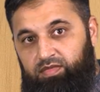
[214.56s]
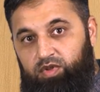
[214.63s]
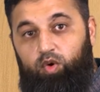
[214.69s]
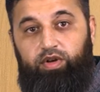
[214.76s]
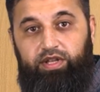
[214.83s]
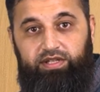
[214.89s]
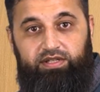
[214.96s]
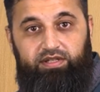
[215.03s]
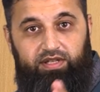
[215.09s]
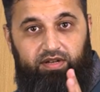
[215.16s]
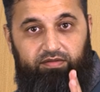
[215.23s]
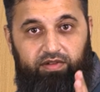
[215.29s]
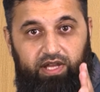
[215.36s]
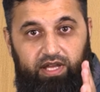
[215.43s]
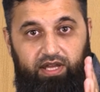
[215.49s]
Notice
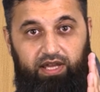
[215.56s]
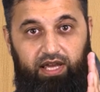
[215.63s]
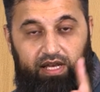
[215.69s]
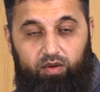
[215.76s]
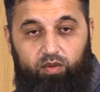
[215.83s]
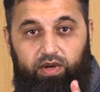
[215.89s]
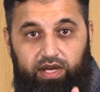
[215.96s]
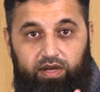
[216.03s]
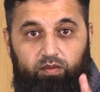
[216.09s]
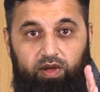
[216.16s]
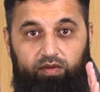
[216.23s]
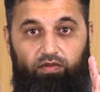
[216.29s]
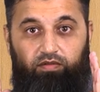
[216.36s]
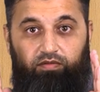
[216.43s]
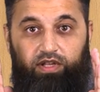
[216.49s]
that we calculate,
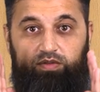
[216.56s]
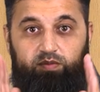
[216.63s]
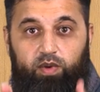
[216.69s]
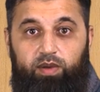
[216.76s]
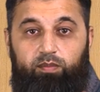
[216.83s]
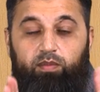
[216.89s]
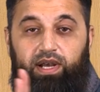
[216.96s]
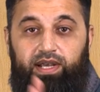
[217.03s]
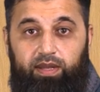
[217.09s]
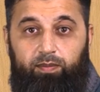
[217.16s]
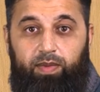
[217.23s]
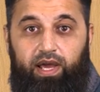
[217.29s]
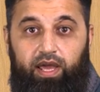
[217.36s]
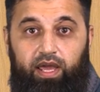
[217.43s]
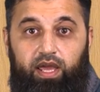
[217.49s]
once we
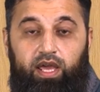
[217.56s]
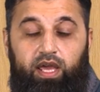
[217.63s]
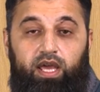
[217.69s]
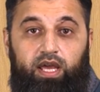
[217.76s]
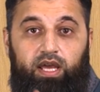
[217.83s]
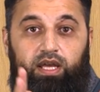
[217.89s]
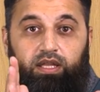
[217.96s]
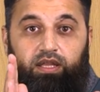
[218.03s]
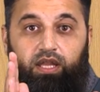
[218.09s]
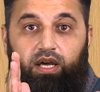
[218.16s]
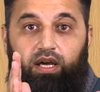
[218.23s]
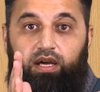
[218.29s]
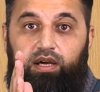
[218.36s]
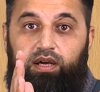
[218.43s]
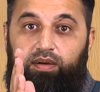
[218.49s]
multiply
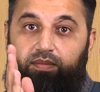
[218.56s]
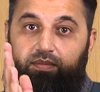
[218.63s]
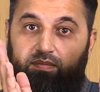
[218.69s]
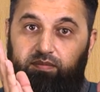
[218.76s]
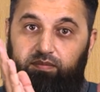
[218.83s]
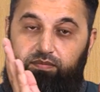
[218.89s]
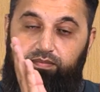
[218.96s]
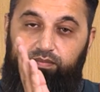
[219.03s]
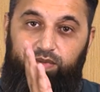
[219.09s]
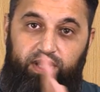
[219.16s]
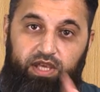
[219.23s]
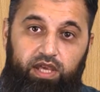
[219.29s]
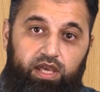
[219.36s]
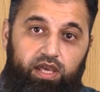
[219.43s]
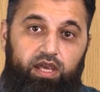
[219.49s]
the
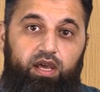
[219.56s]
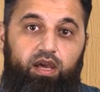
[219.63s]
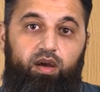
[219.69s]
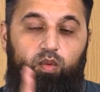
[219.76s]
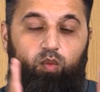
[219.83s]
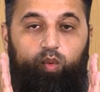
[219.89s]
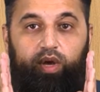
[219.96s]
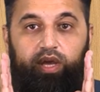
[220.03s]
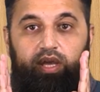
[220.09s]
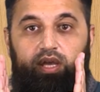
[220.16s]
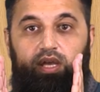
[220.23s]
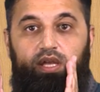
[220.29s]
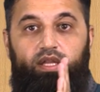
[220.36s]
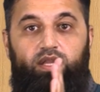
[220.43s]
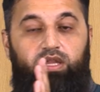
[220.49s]
key
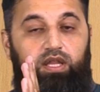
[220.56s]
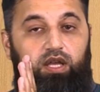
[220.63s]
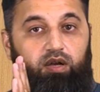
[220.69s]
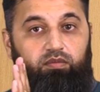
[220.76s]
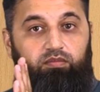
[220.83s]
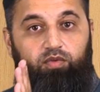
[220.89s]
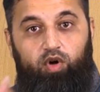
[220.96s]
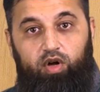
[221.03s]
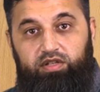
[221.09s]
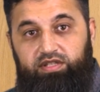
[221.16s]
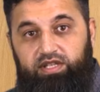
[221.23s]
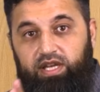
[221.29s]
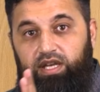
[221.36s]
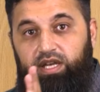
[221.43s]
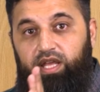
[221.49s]
with the
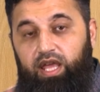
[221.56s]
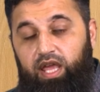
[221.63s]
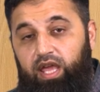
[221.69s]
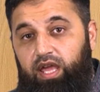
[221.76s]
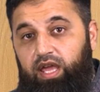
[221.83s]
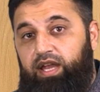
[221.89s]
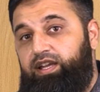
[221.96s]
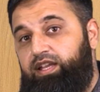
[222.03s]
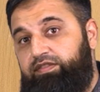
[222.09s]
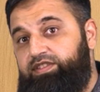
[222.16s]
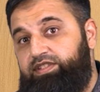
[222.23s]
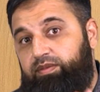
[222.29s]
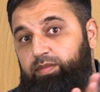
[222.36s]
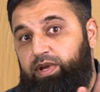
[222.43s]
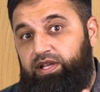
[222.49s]
constant a, it gives
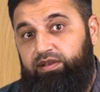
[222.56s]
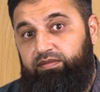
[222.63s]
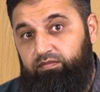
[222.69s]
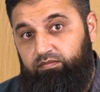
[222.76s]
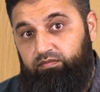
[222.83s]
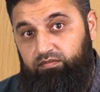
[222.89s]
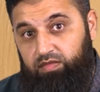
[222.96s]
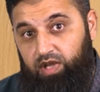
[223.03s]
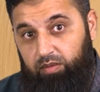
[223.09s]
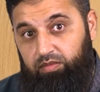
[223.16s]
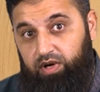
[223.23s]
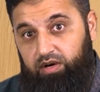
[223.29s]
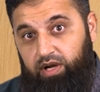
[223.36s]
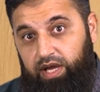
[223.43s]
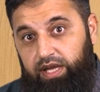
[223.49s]
us a big
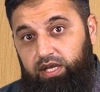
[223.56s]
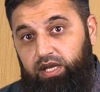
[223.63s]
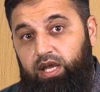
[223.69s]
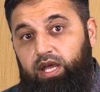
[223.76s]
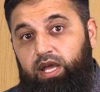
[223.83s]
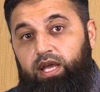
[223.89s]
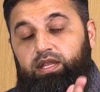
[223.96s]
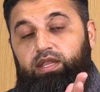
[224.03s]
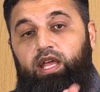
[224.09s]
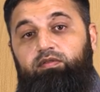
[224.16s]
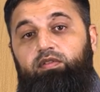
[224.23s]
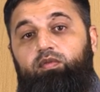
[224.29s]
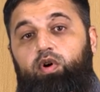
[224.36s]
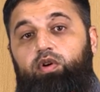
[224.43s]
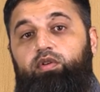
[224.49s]
number, right? Then
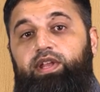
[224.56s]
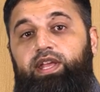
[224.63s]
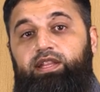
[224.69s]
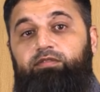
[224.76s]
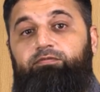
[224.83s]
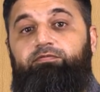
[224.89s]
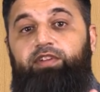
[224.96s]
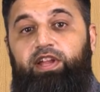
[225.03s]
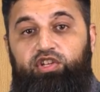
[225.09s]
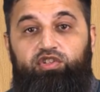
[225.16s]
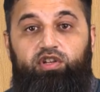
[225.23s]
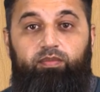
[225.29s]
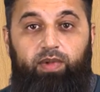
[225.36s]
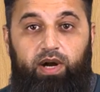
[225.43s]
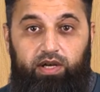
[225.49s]
we want to take the
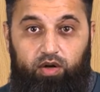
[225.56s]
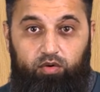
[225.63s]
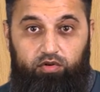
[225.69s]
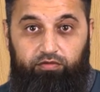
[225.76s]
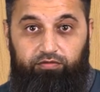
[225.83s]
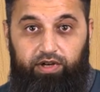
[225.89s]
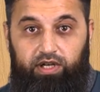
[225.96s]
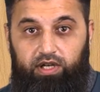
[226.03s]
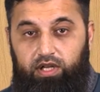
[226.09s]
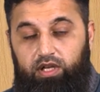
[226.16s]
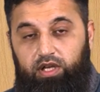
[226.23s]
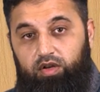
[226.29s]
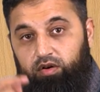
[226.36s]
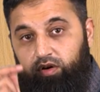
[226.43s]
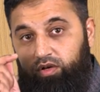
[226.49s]
fractional part out of it.
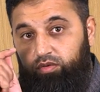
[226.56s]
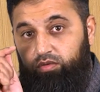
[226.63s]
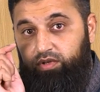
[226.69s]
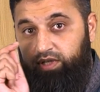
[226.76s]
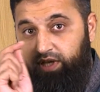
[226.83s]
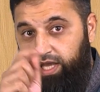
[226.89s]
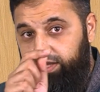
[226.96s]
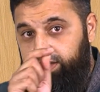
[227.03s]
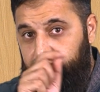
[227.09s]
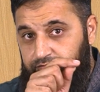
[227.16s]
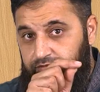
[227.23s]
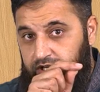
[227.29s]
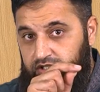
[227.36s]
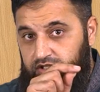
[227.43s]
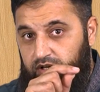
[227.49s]
In order to take that
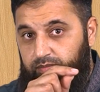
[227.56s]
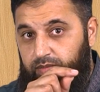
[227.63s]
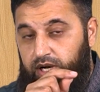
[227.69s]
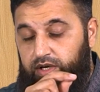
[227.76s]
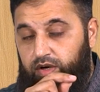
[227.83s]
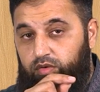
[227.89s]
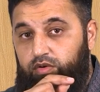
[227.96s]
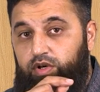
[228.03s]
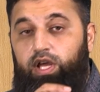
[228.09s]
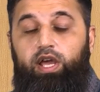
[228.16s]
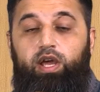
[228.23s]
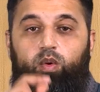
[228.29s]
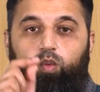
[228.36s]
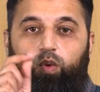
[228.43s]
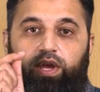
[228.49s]
fractional part out,
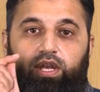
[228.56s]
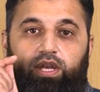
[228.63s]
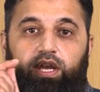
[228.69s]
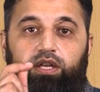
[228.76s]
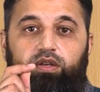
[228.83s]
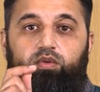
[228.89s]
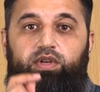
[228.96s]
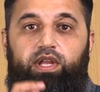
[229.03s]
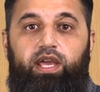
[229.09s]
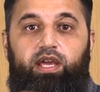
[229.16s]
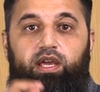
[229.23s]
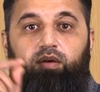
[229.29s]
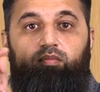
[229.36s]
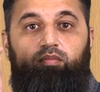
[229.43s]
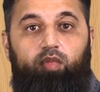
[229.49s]
we need to
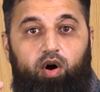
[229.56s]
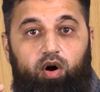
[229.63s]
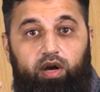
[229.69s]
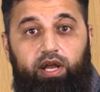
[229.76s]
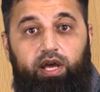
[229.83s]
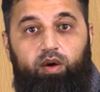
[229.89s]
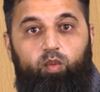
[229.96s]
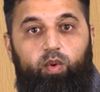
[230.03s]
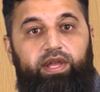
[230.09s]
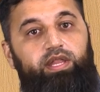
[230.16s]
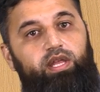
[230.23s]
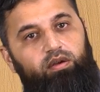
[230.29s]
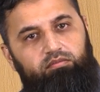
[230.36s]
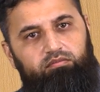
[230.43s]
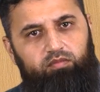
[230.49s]
take mod
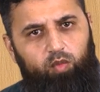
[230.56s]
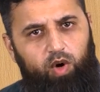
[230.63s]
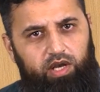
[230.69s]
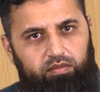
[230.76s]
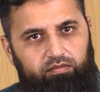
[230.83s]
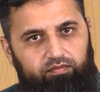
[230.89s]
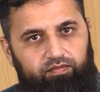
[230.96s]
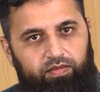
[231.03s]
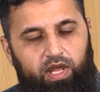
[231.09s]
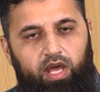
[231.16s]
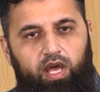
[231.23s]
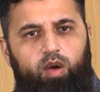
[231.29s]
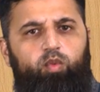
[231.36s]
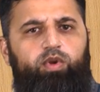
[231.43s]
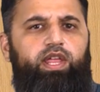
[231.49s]
with 1.
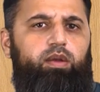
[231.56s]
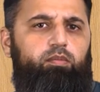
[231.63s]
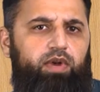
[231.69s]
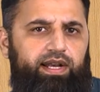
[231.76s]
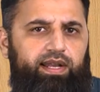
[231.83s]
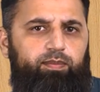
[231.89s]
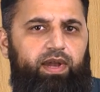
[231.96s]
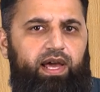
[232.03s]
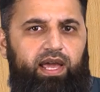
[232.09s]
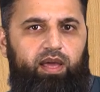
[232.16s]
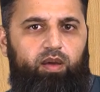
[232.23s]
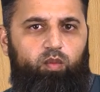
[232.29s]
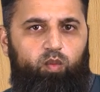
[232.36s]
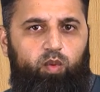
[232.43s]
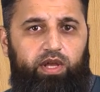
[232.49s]
We then multiply
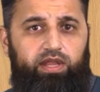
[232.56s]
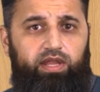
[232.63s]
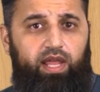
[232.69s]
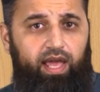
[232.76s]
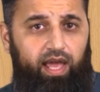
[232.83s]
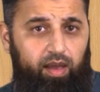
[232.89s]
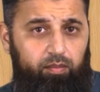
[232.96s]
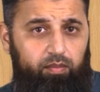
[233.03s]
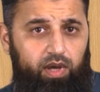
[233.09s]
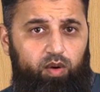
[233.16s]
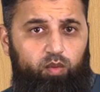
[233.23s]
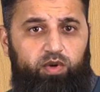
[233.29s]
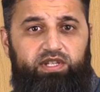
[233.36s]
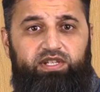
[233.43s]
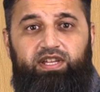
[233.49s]
with m,
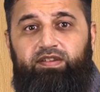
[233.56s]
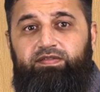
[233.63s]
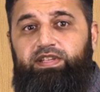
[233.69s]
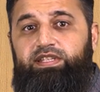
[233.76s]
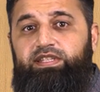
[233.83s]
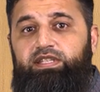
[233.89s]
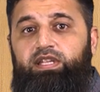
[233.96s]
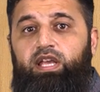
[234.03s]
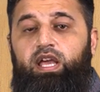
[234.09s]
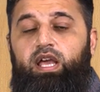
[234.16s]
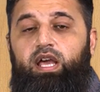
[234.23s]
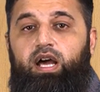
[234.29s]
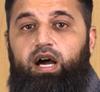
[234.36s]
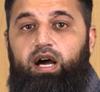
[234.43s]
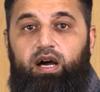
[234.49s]
which gives us
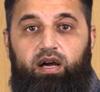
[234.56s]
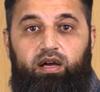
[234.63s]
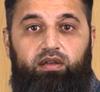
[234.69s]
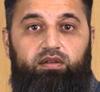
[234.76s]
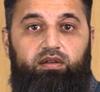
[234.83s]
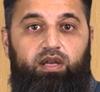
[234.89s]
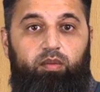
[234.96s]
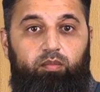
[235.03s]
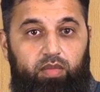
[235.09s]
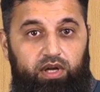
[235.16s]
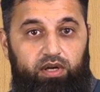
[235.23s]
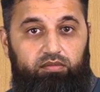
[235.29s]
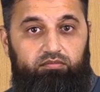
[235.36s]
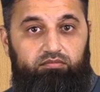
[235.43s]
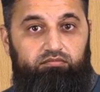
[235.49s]
a
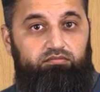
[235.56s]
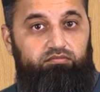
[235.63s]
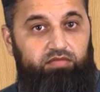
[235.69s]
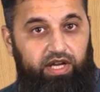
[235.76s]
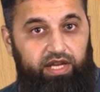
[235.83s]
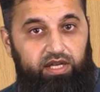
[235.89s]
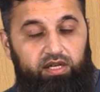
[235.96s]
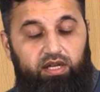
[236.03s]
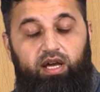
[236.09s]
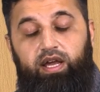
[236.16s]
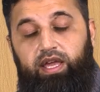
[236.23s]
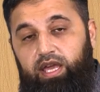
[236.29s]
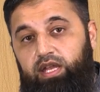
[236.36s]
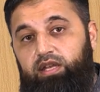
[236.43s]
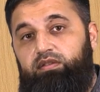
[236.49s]
number, right?
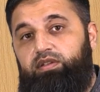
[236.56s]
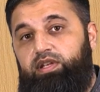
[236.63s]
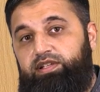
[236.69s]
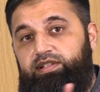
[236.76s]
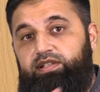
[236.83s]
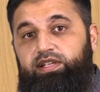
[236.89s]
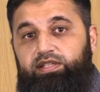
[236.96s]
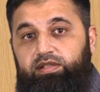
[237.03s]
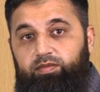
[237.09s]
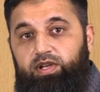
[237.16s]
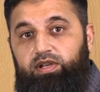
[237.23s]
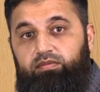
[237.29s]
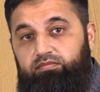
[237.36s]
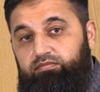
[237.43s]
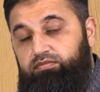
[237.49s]
Again, there's a
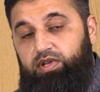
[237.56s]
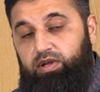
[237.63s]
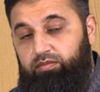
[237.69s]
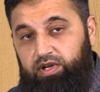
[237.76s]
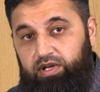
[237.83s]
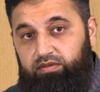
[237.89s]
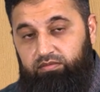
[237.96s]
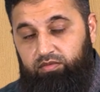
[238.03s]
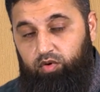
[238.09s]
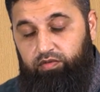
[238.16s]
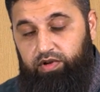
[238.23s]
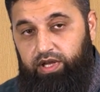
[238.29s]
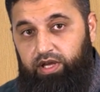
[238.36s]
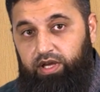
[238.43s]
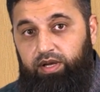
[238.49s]
decimal number
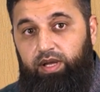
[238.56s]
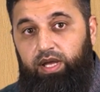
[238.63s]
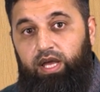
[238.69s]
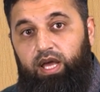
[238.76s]
over here,